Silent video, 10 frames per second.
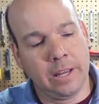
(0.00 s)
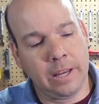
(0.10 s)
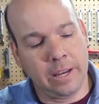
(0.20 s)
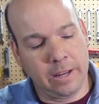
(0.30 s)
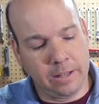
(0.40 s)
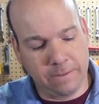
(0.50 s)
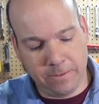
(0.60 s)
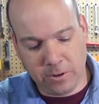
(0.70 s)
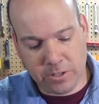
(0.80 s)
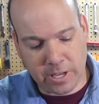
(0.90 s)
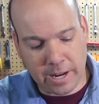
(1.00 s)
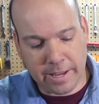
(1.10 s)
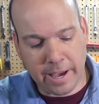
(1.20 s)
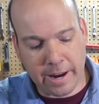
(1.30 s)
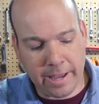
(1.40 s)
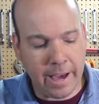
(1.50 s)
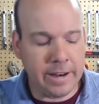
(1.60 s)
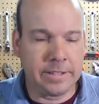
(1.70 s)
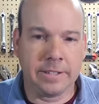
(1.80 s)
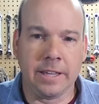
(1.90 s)
And the first set I got, I
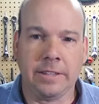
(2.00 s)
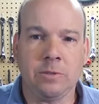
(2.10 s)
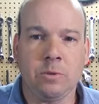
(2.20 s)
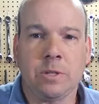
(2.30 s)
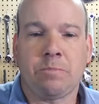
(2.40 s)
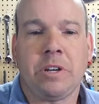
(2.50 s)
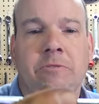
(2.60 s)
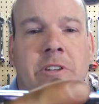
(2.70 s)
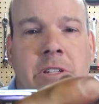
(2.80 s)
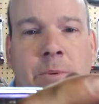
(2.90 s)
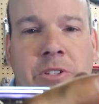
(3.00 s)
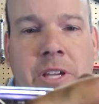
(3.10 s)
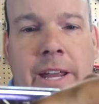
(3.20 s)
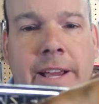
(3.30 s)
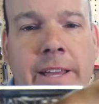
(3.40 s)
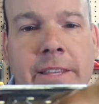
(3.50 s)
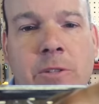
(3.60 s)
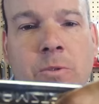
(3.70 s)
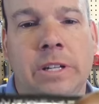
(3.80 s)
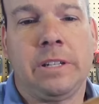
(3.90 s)
got a set, this was a pretty reasonable set. I got
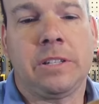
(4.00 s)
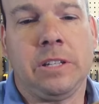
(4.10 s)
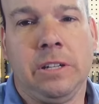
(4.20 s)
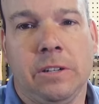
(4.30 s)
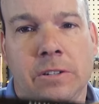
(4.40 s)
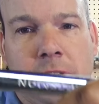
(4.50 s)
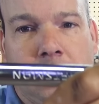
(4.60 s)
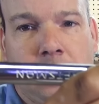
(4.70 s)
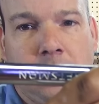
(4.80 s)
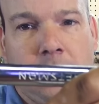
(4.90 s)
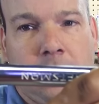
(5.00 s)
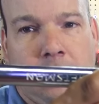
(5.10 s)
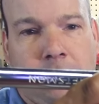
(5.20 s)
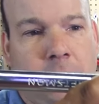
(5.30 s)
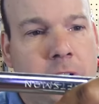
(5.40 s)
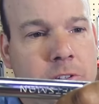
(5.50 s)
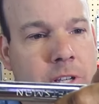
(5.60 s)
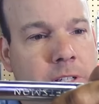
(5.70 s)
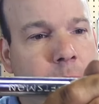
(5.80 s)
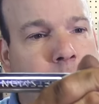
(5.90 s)
this one at Sears for under
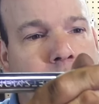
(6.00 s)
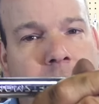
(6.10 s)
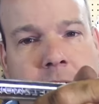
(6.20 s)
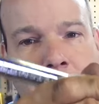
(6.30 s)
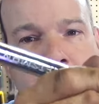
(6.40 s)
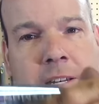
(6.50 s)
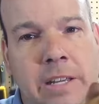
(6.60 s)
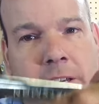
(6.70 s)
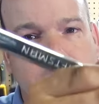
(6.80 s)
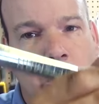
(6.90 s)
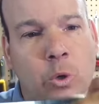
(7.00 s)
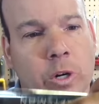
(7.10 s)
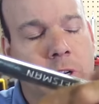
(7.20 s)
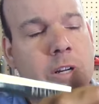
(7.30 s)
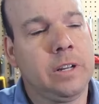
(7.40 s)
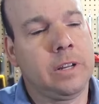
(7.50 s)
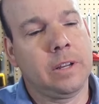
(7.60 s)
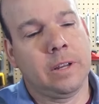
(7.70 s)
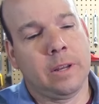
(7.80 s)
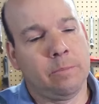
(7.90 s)
60 bucks. Same idea, shorter.
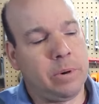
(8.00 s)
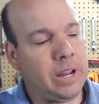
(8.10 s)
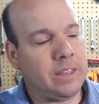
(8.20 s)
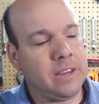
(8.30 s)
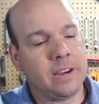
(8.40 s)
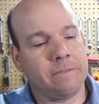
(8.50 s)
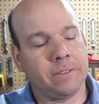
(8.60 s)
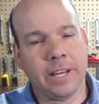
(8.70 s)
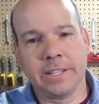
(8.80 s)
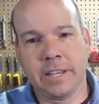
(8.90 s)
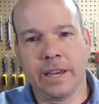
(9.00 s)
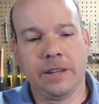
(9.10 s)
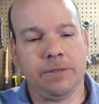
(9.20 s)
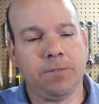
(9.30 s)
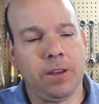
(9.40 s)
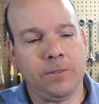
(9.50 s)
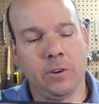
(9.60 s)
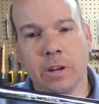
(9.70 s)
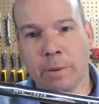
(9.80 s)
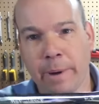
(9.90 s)
But I think a flex head, if, if
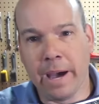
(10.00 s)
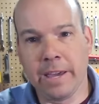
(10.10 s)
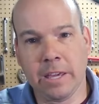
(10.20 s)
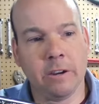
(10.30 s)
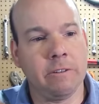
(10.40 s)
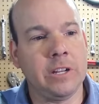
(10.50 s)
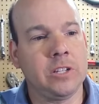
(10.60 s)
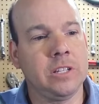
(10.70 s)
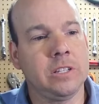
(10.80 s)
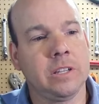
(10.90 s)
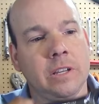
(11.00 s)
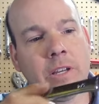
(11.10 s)
you're gonna buy GearWrenches,